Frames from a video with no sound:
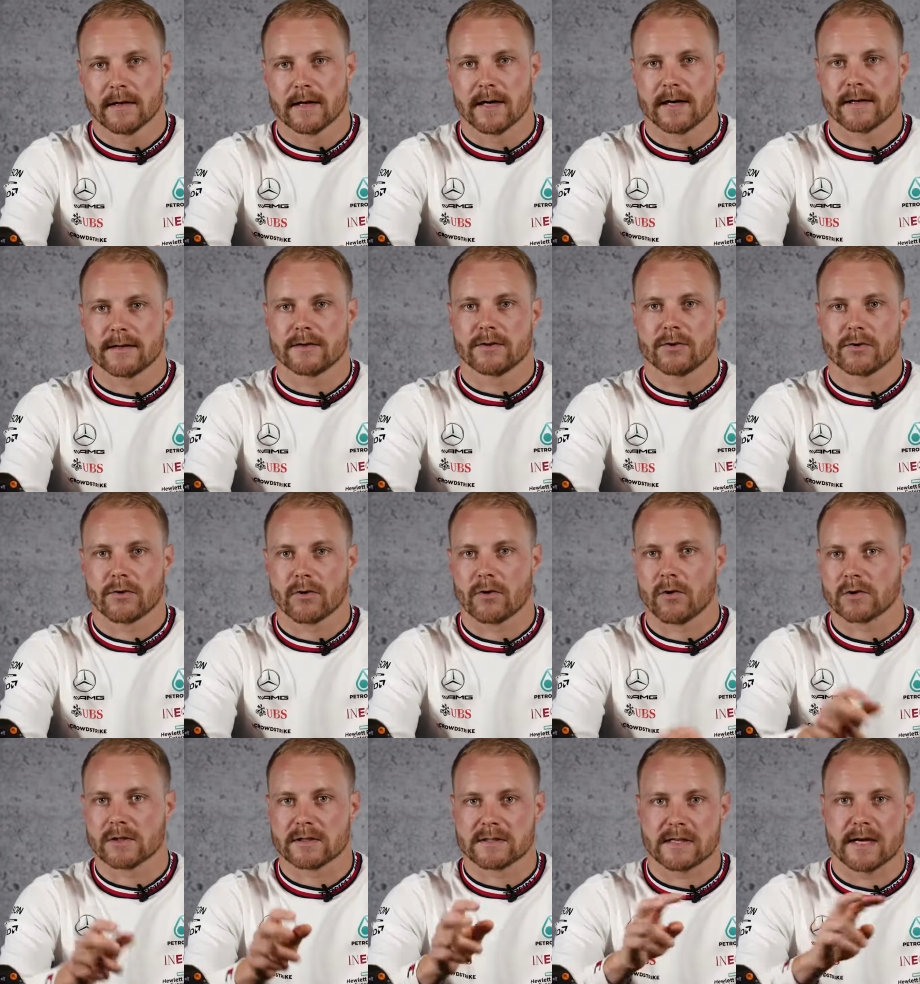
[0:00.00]
and you're
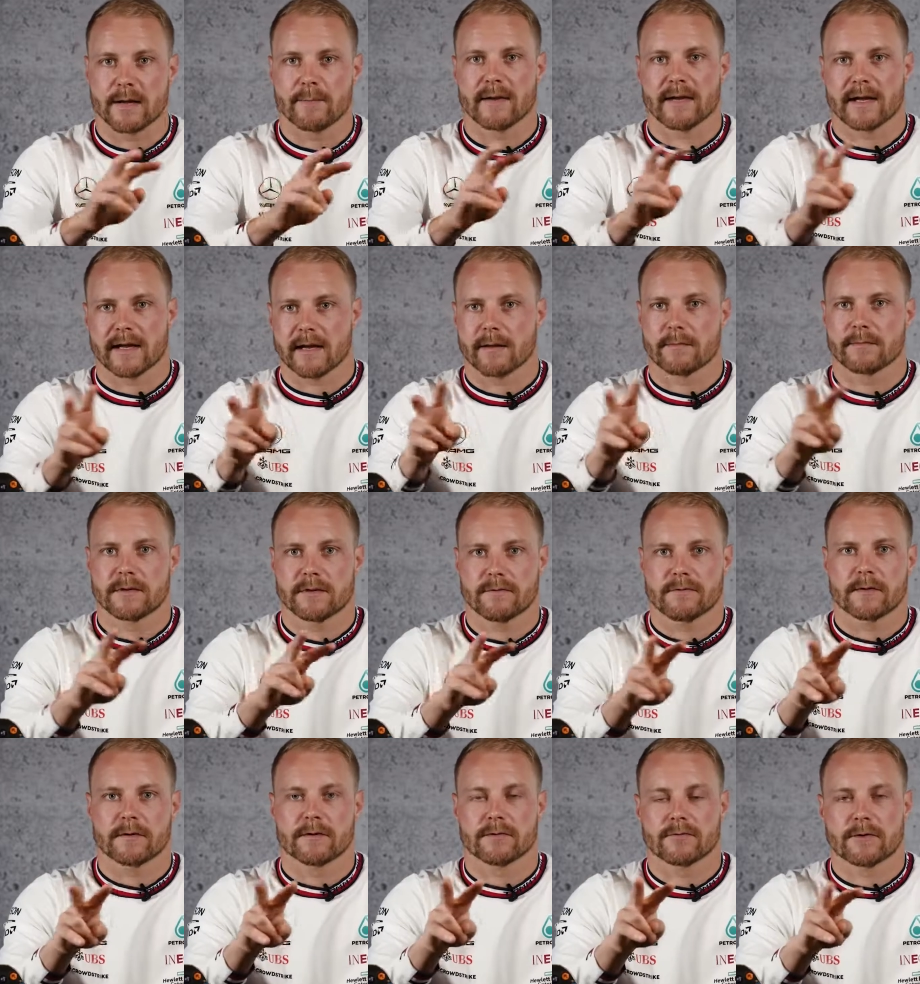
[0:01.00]
all the time picking up
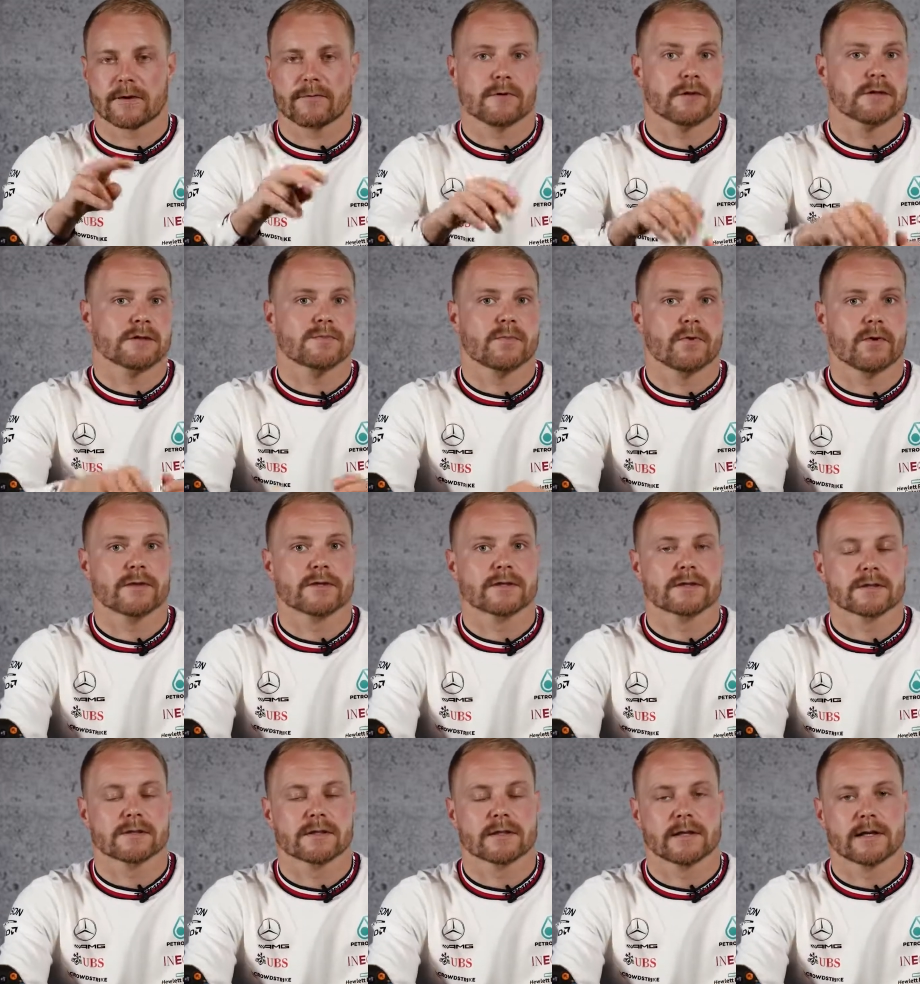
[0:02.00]
different reference
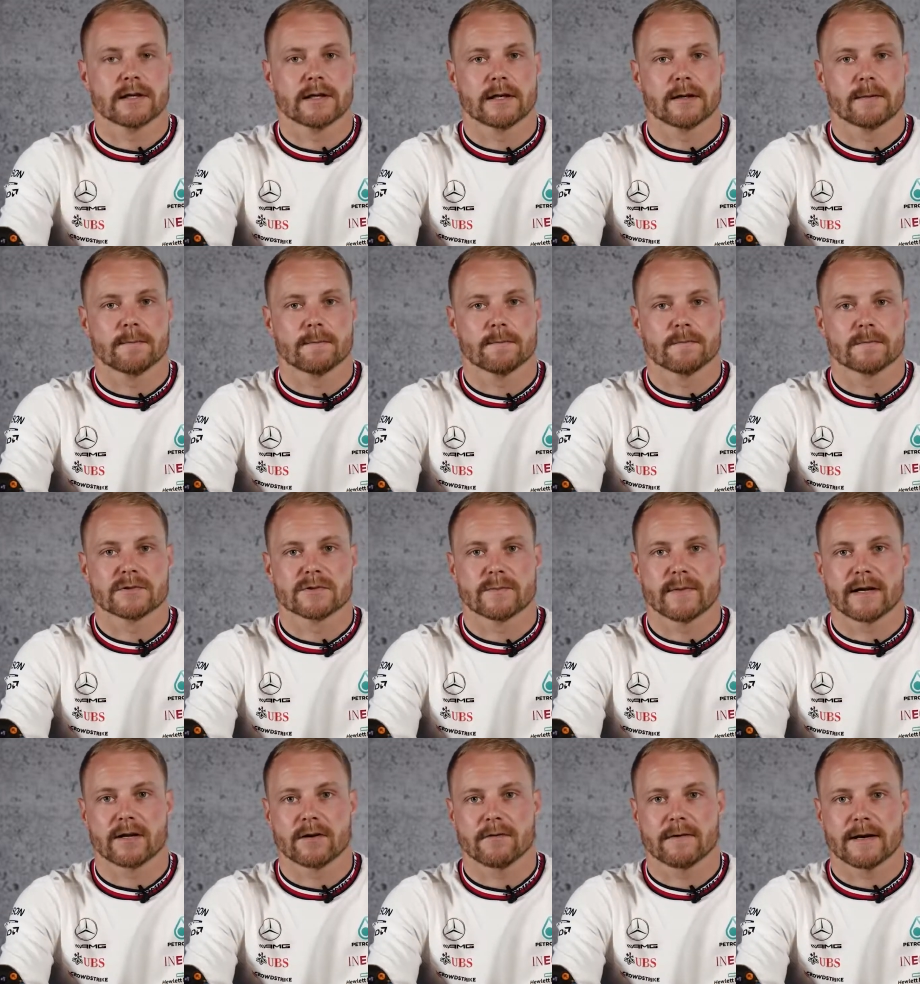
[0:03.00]
points to
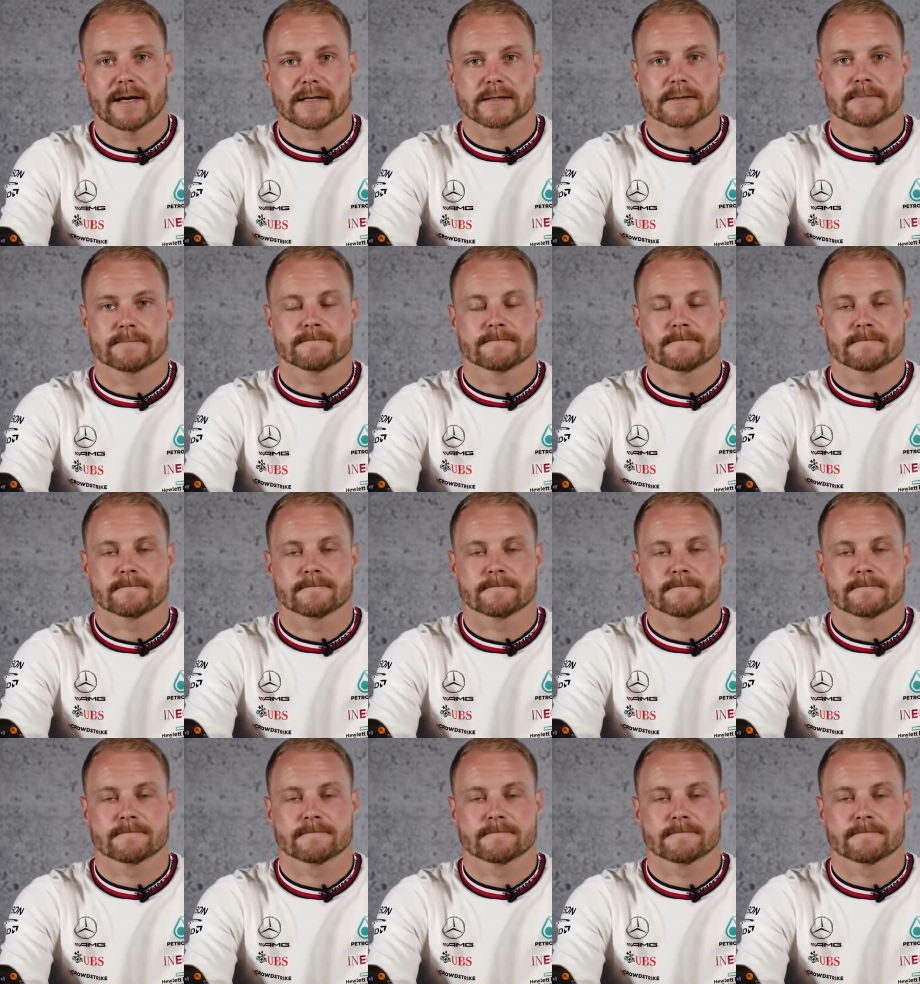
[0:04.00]
make you fast.